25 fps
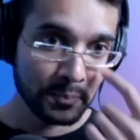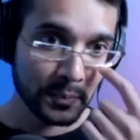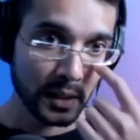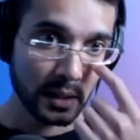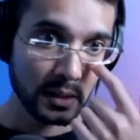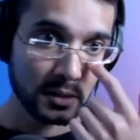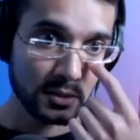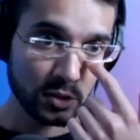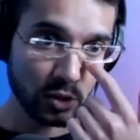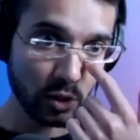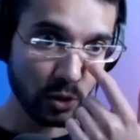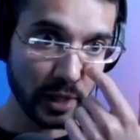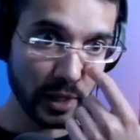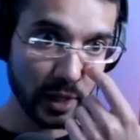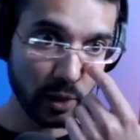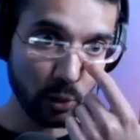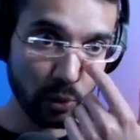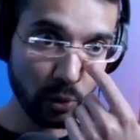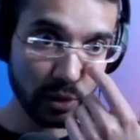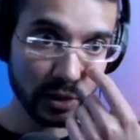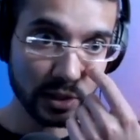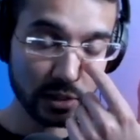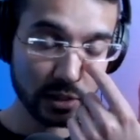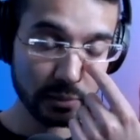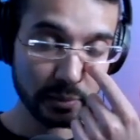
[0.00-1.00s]
So in
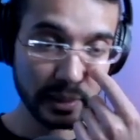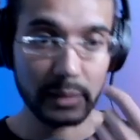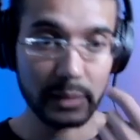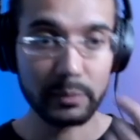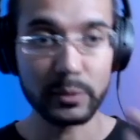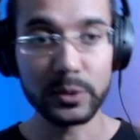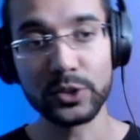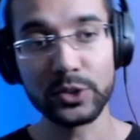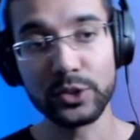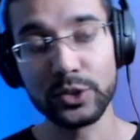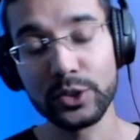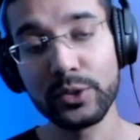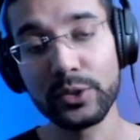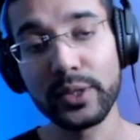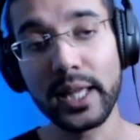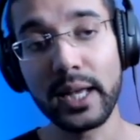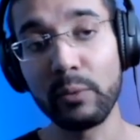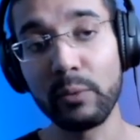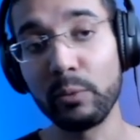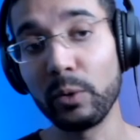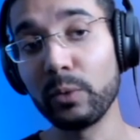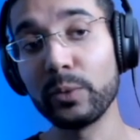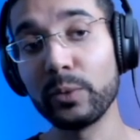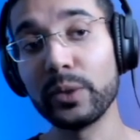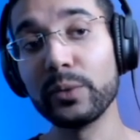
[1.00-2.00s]
order to be able to do that,
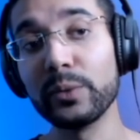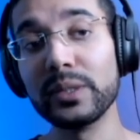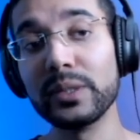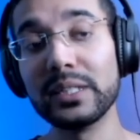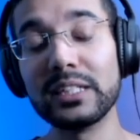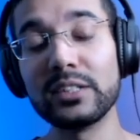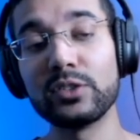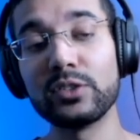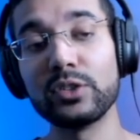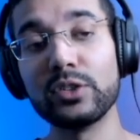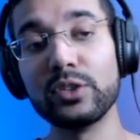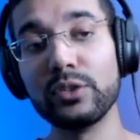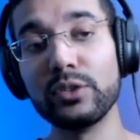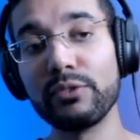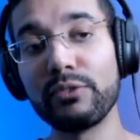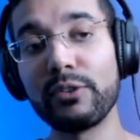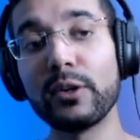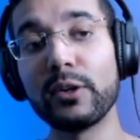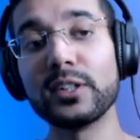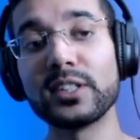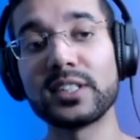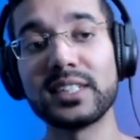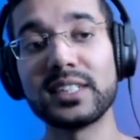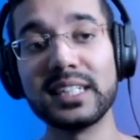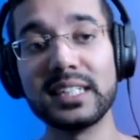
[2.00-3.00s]
what we would need to do
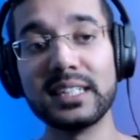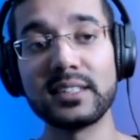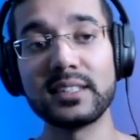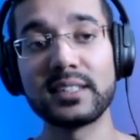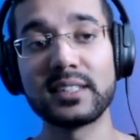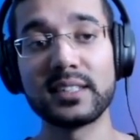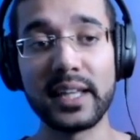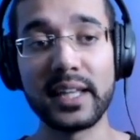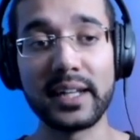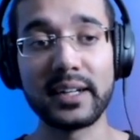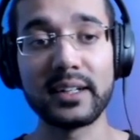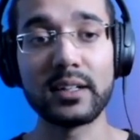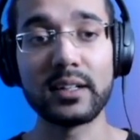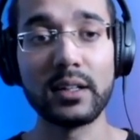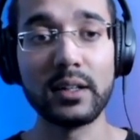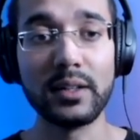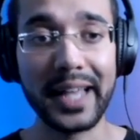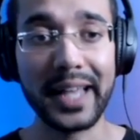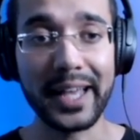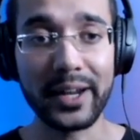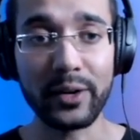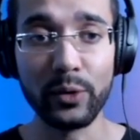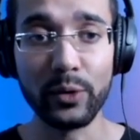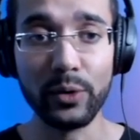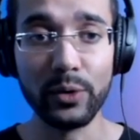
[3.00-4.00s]
first is set
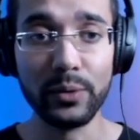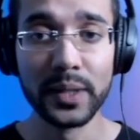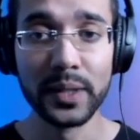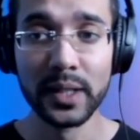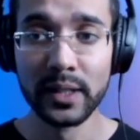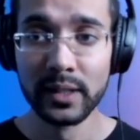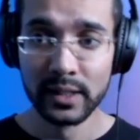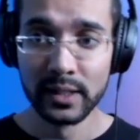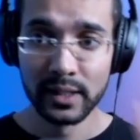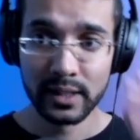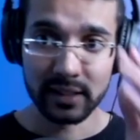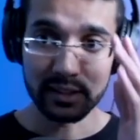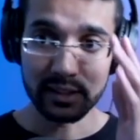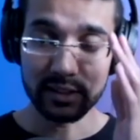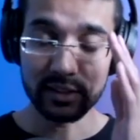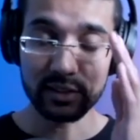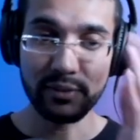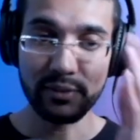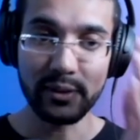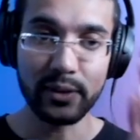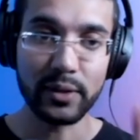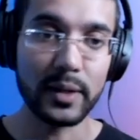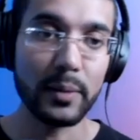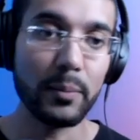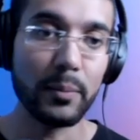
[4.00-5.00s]
collateral. This is
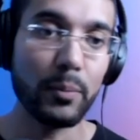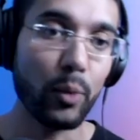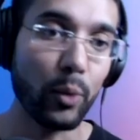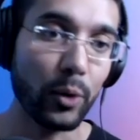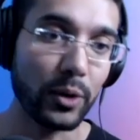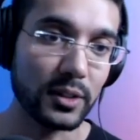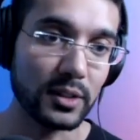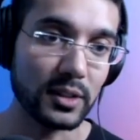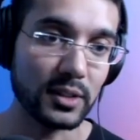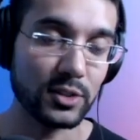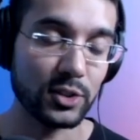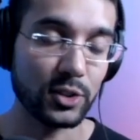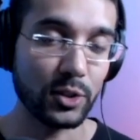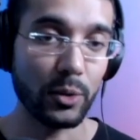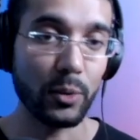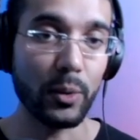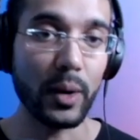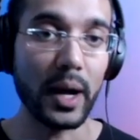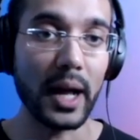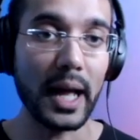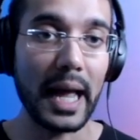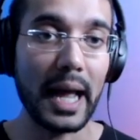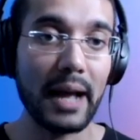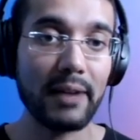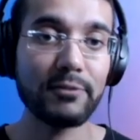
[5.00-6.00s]
very important. So
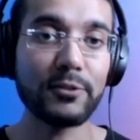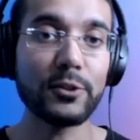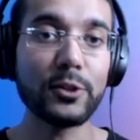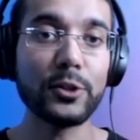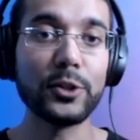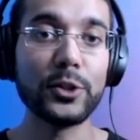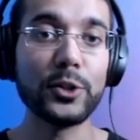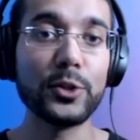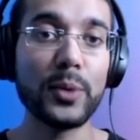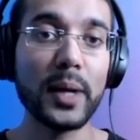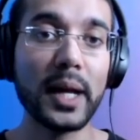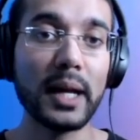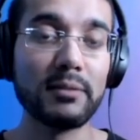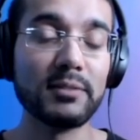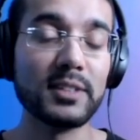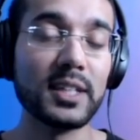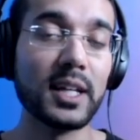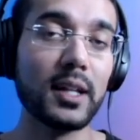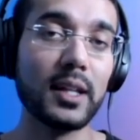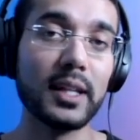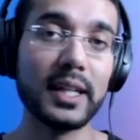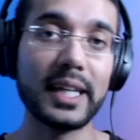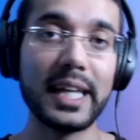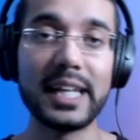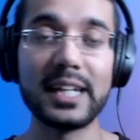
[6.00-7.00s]
after you have
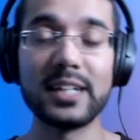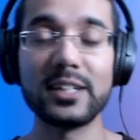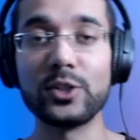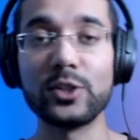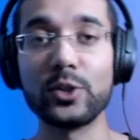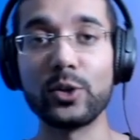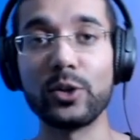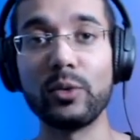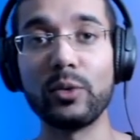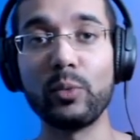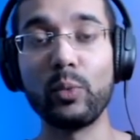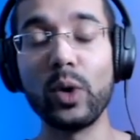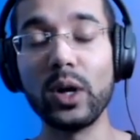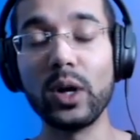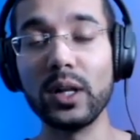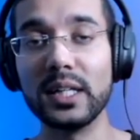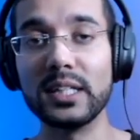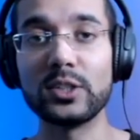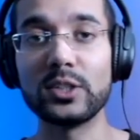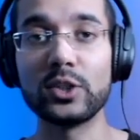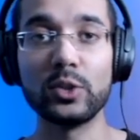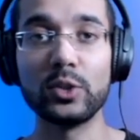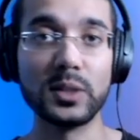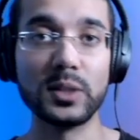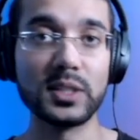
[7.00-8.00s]
delegated your wallet
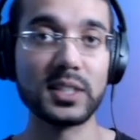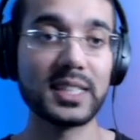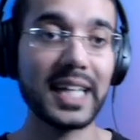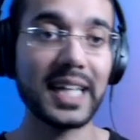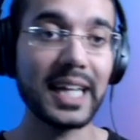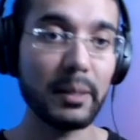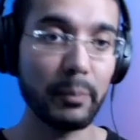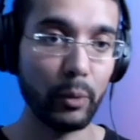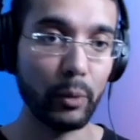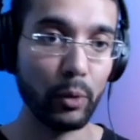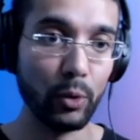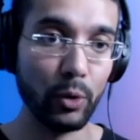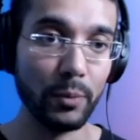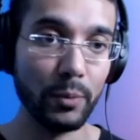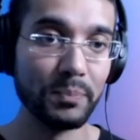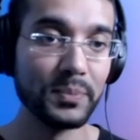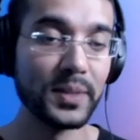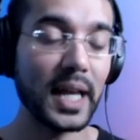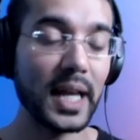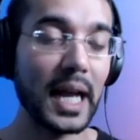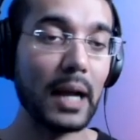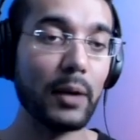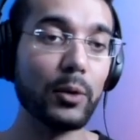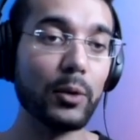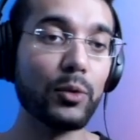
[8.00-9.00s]
to a stake pool,
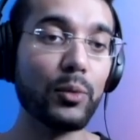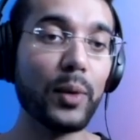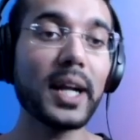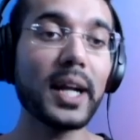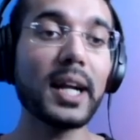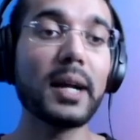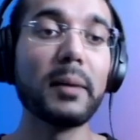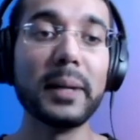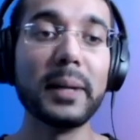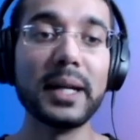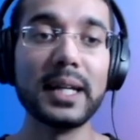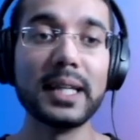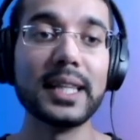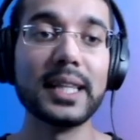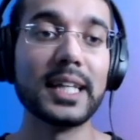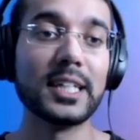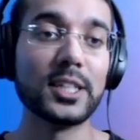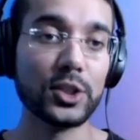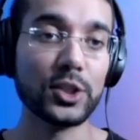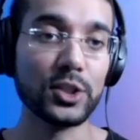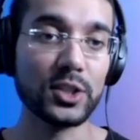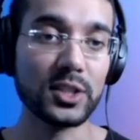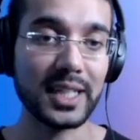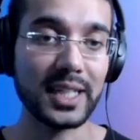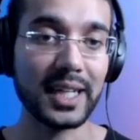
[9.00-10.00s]
I would recommend that
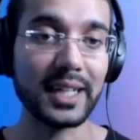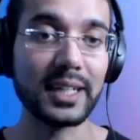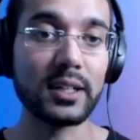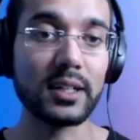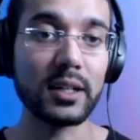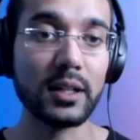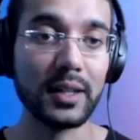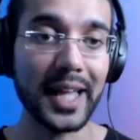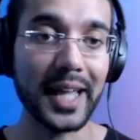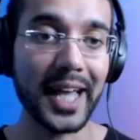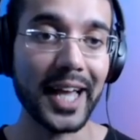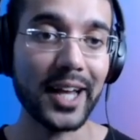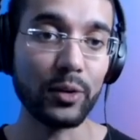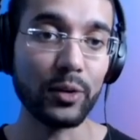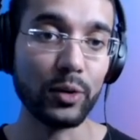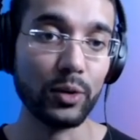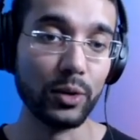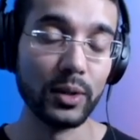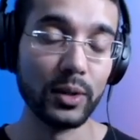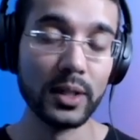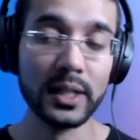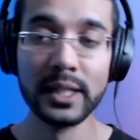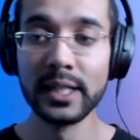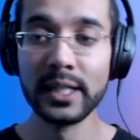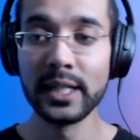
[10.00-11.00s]
you set collateral
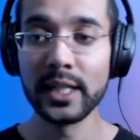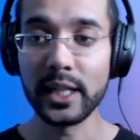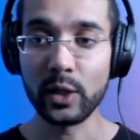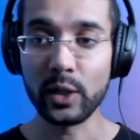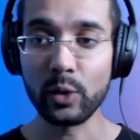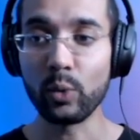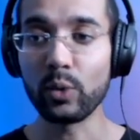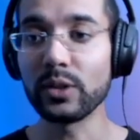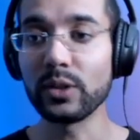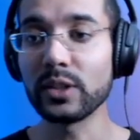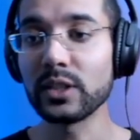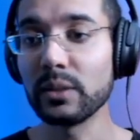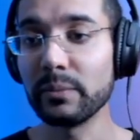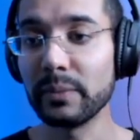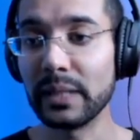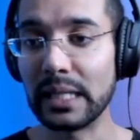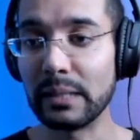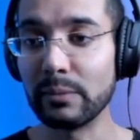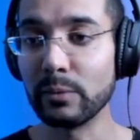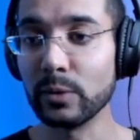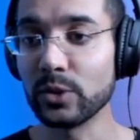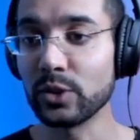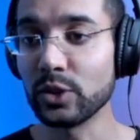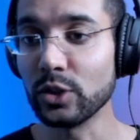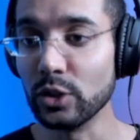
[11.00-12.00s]
in order to be
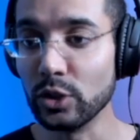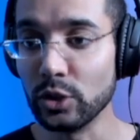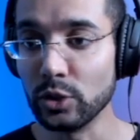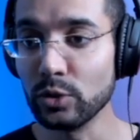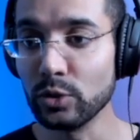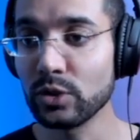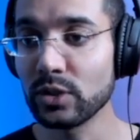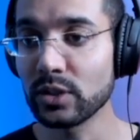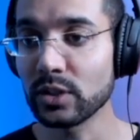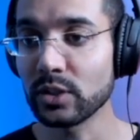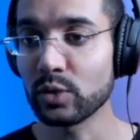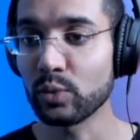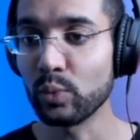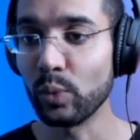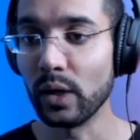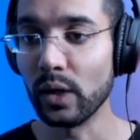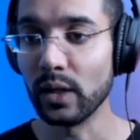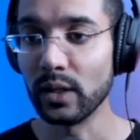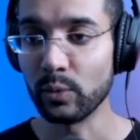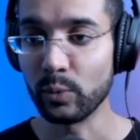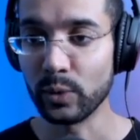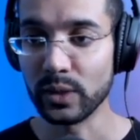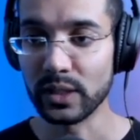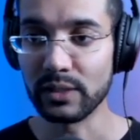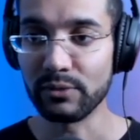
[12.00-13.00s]
able to use this wallet
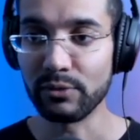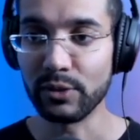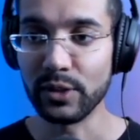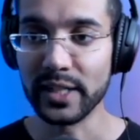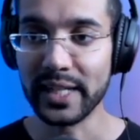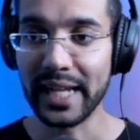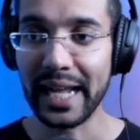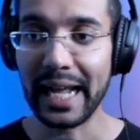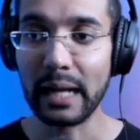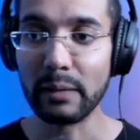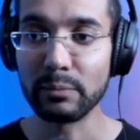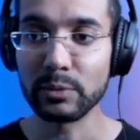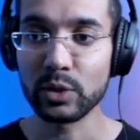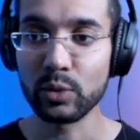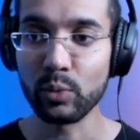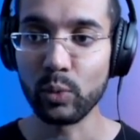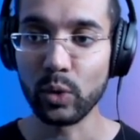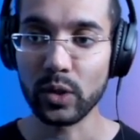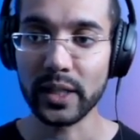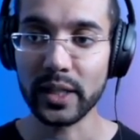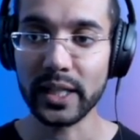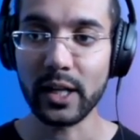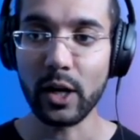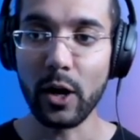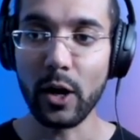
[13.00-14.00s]
with different dApps. We'll
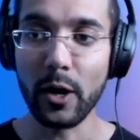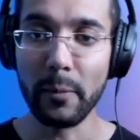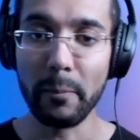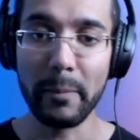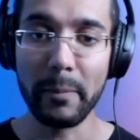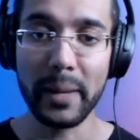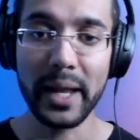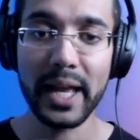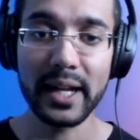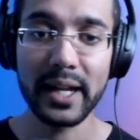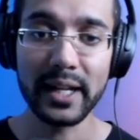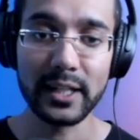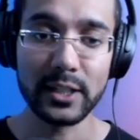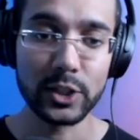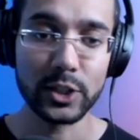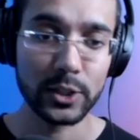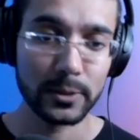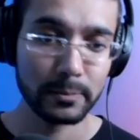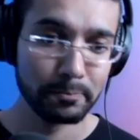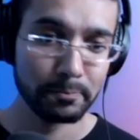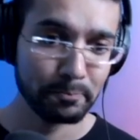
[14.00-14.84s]
click on manage.